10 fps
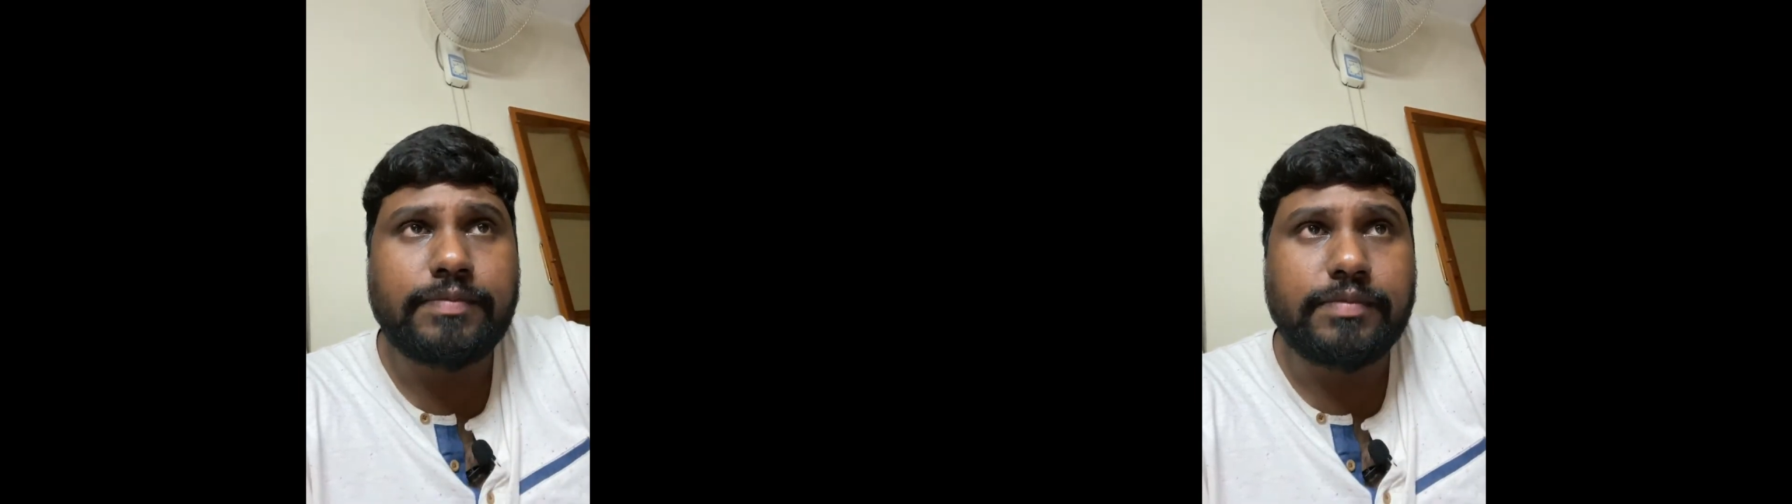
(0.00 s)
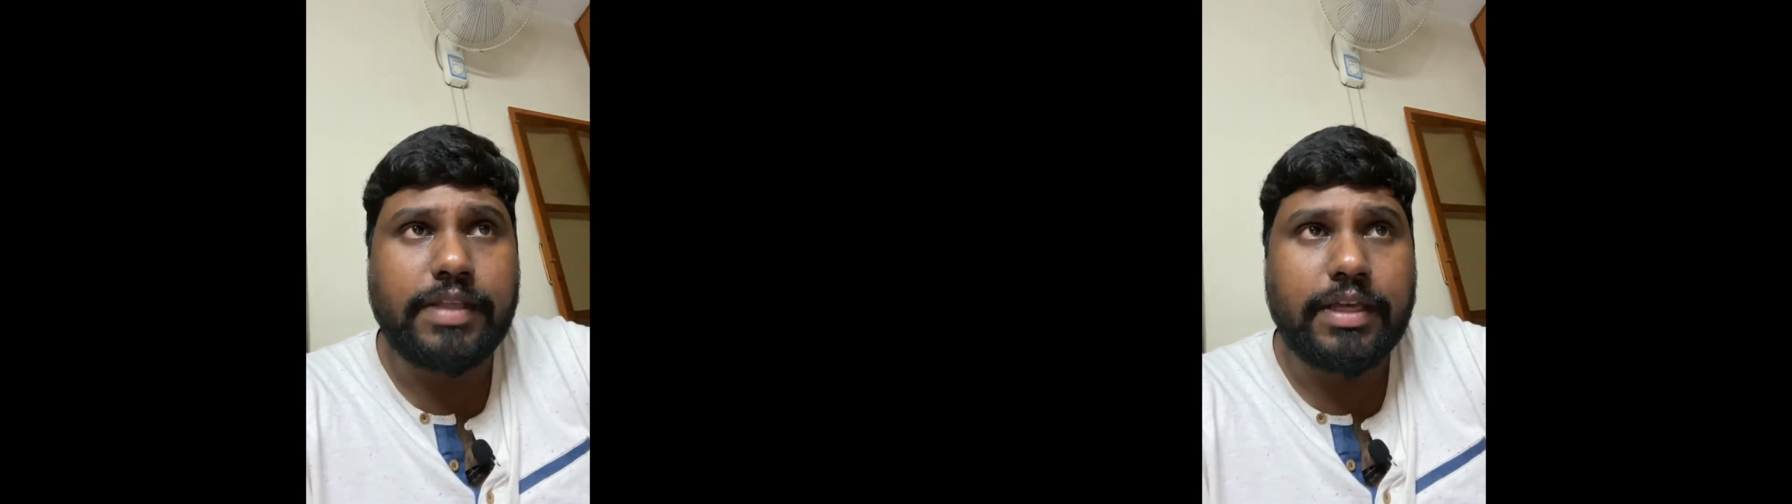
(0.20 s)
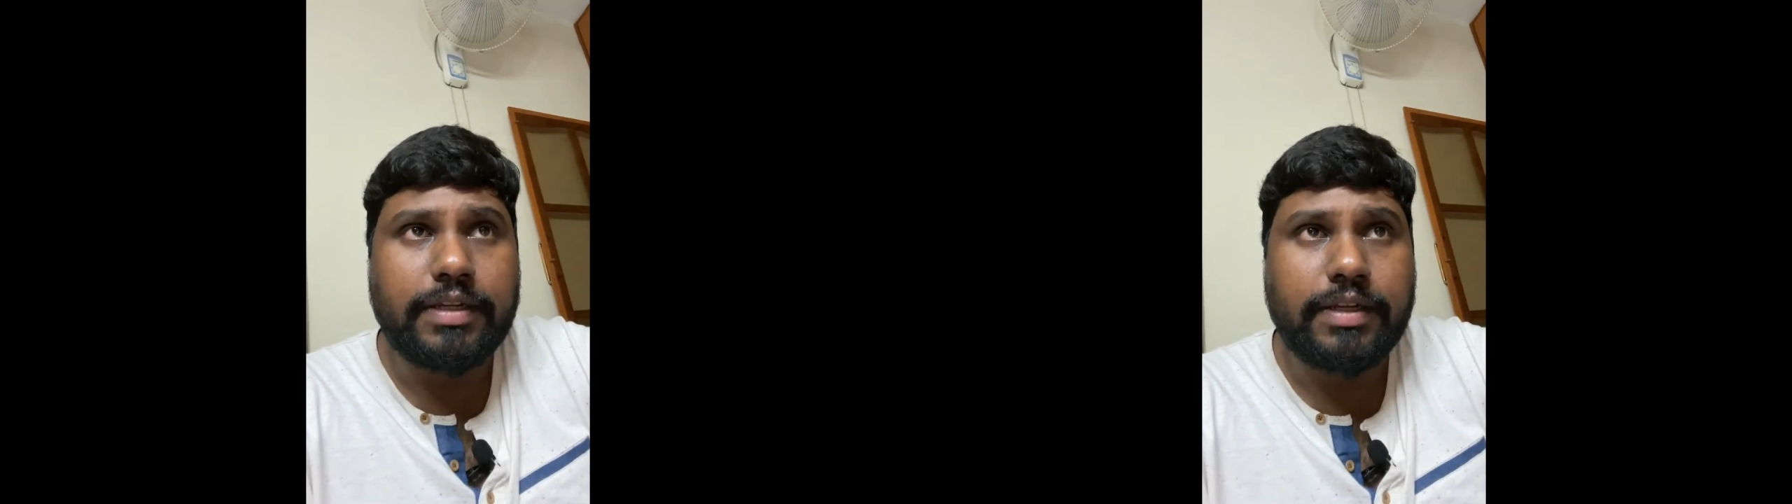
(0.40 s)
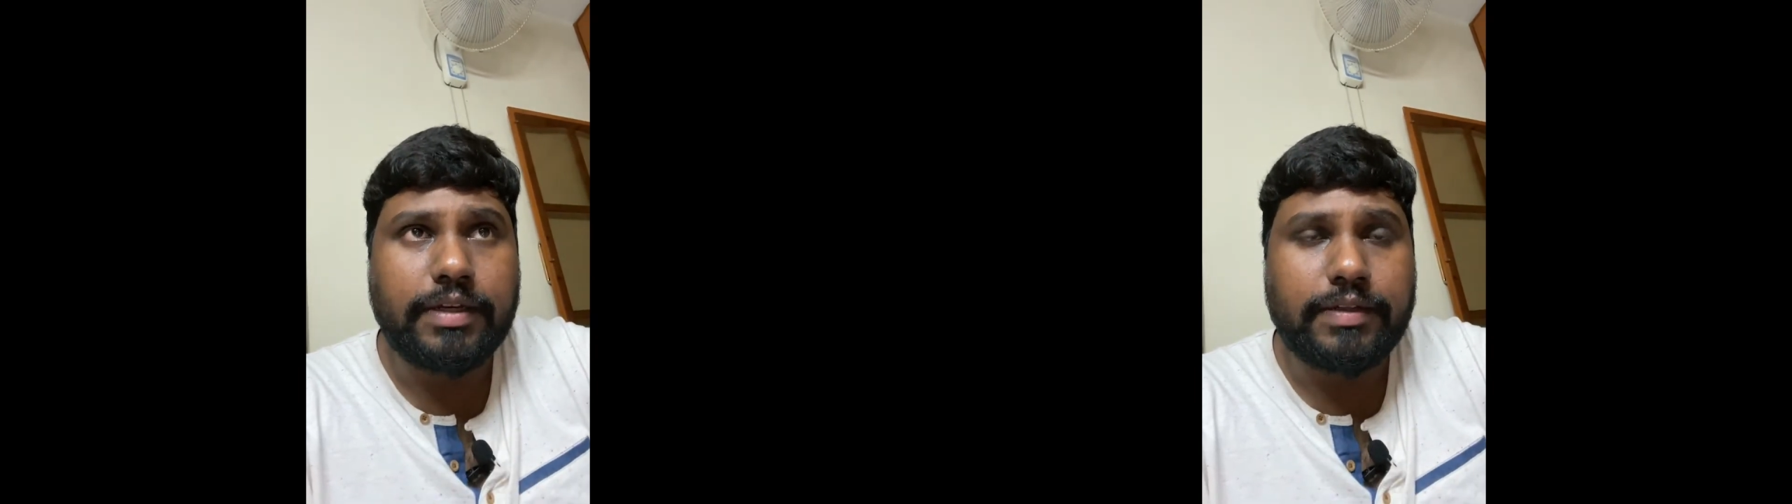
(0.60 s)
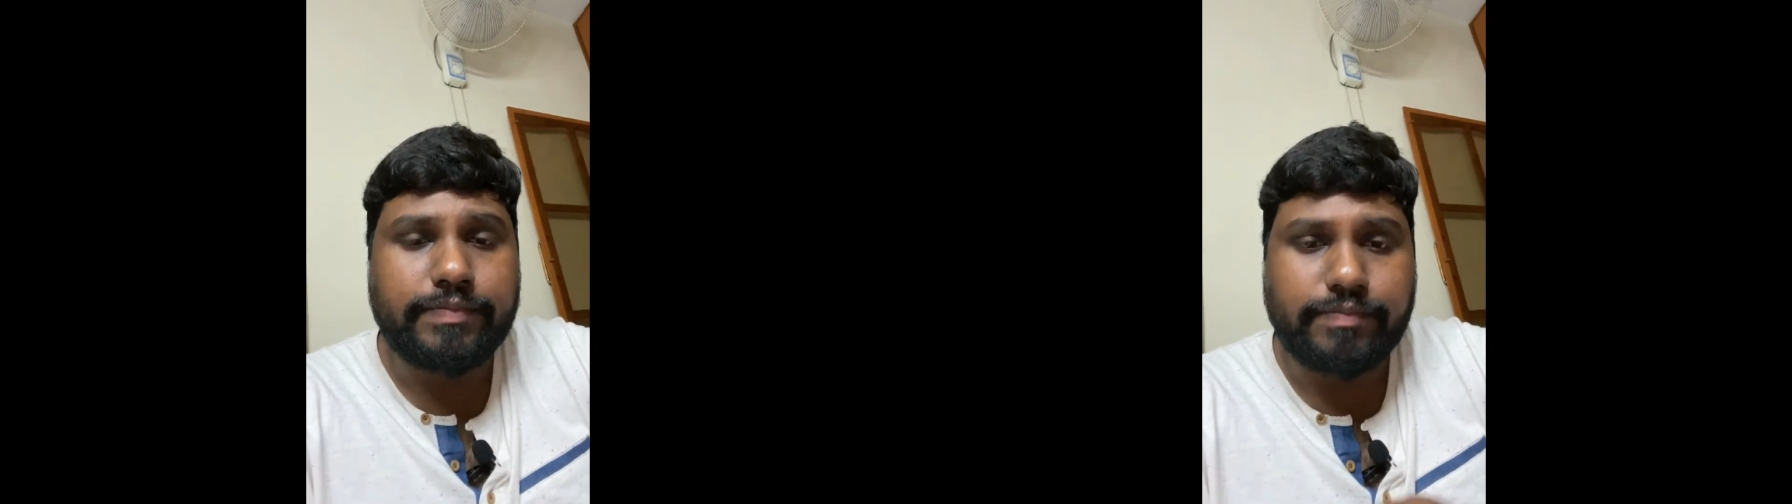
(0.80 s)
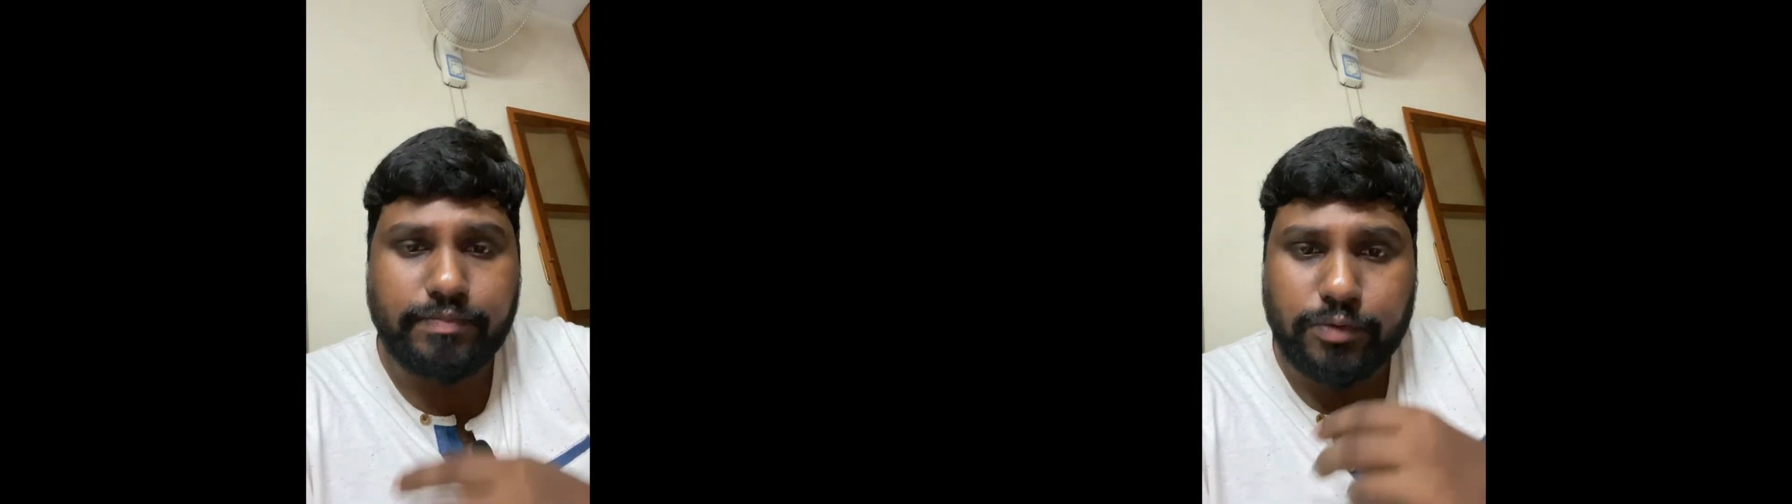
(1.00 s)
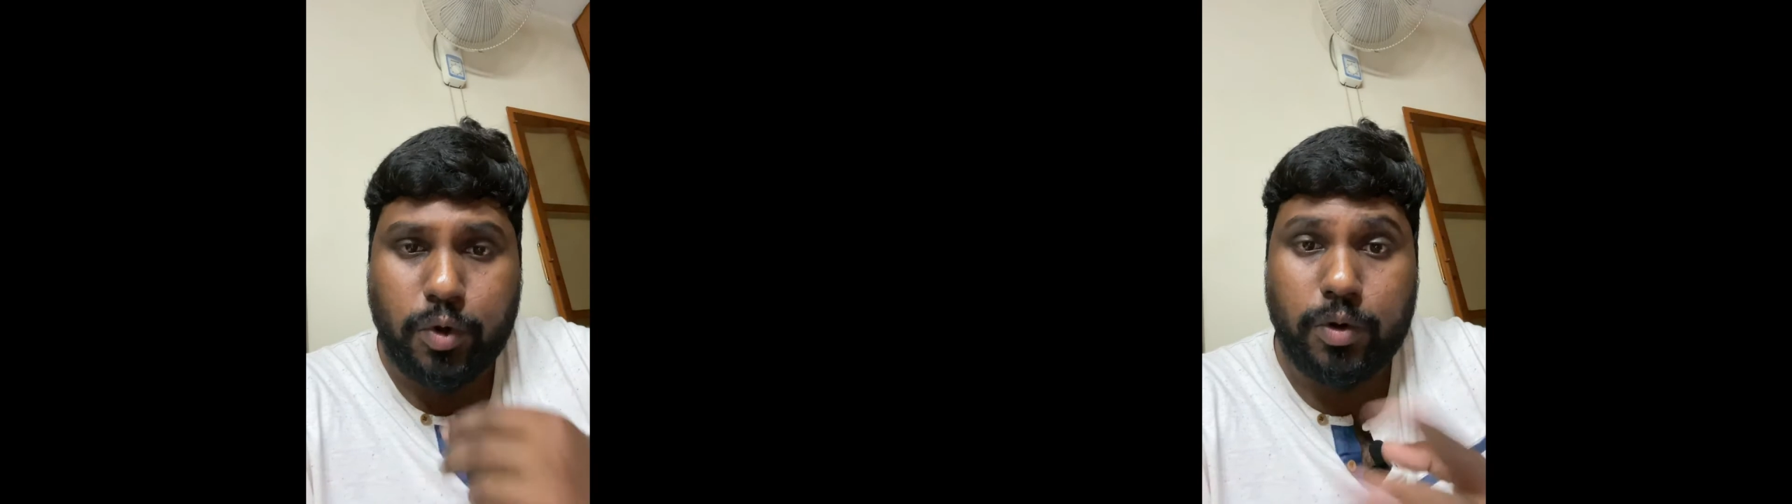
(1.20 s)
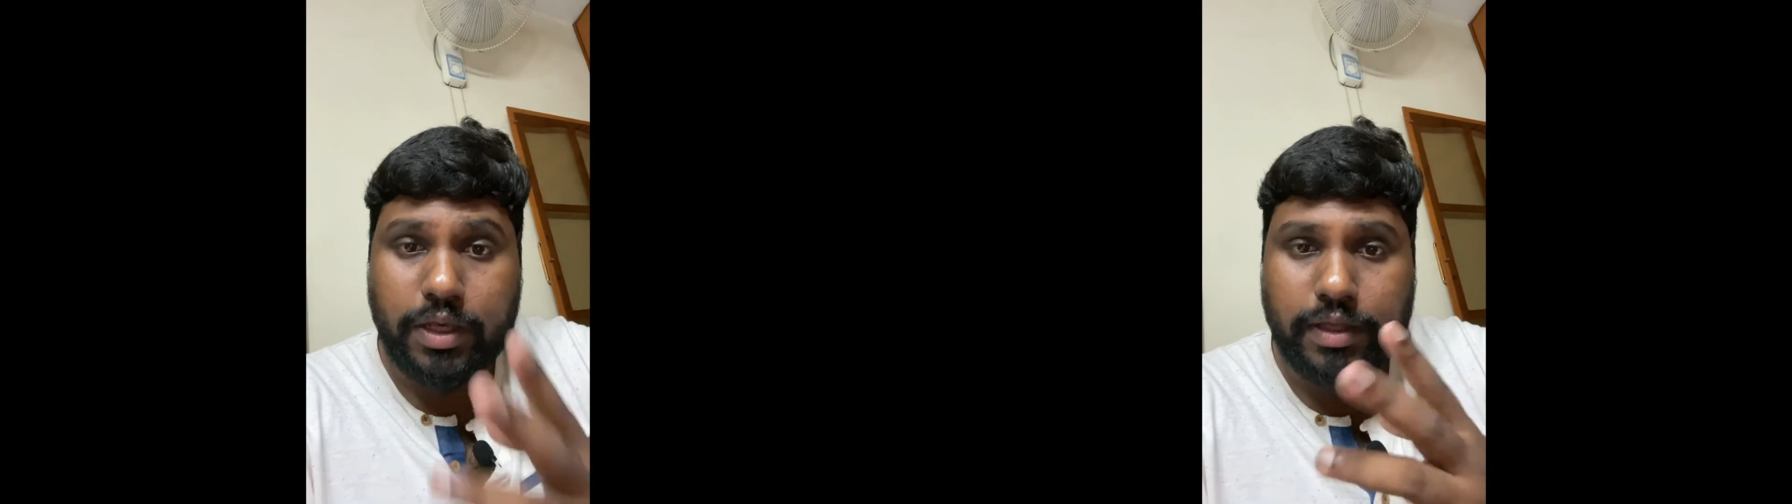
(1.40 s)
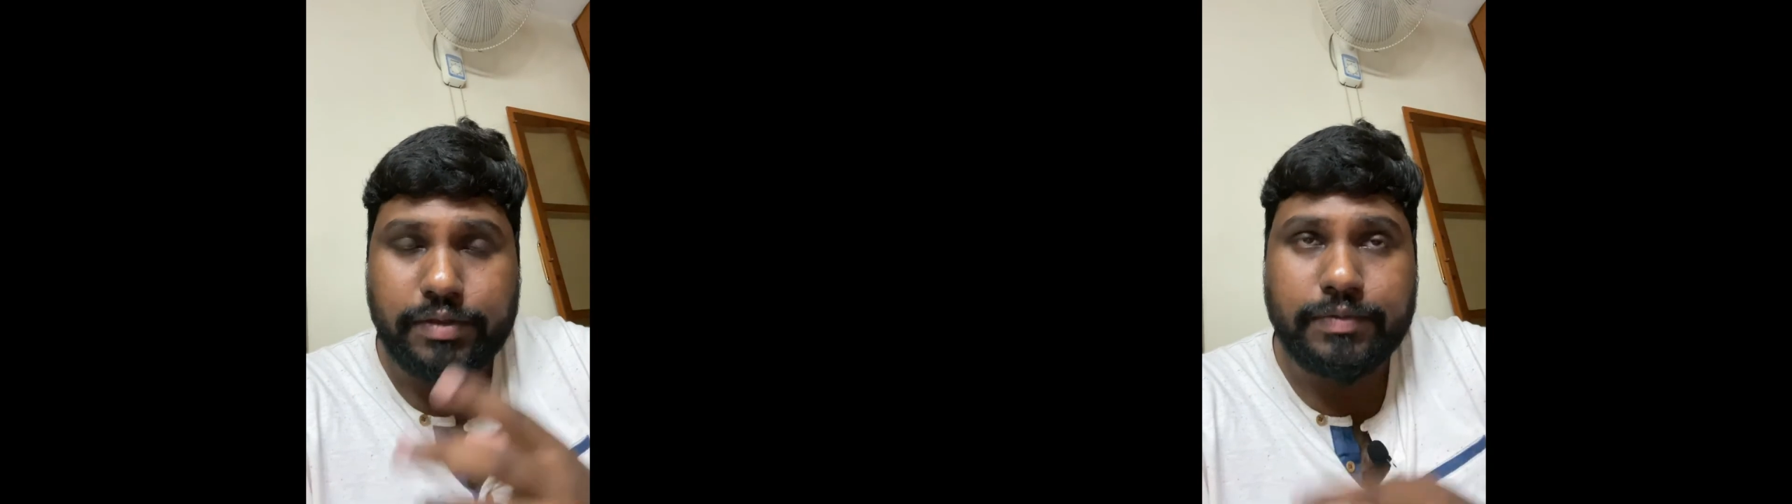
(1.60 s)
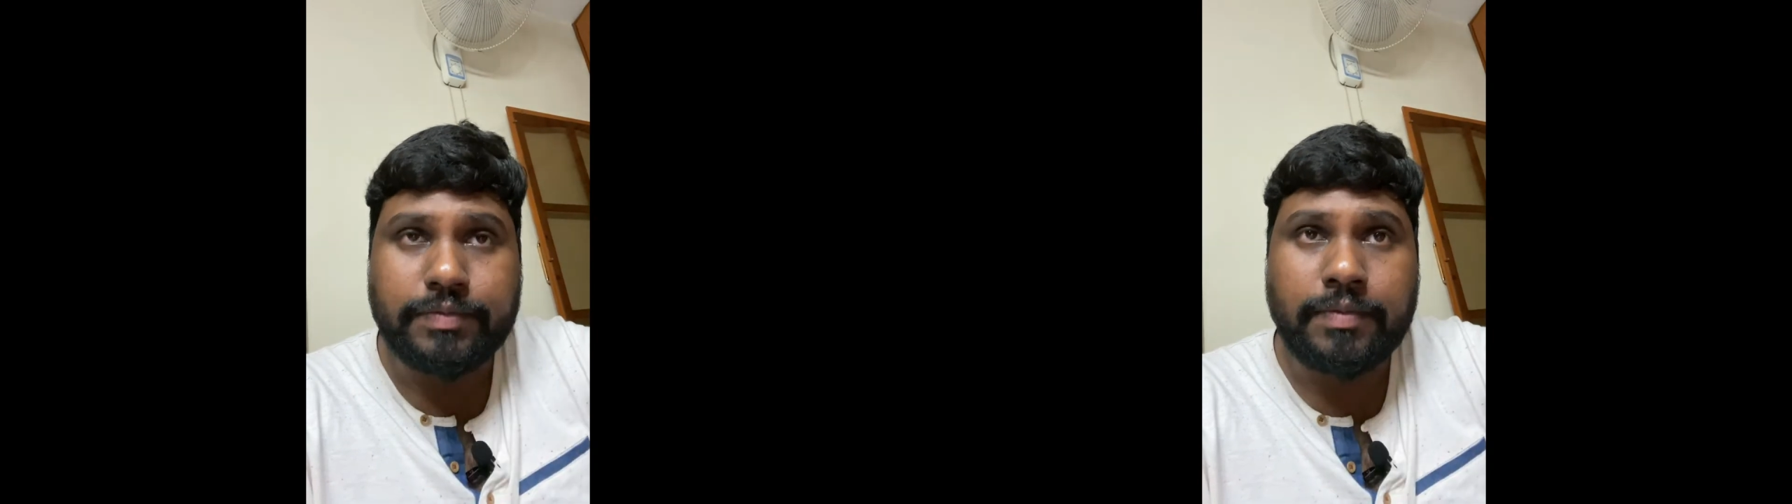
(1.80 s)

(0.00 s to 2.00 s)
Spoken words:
then Korean,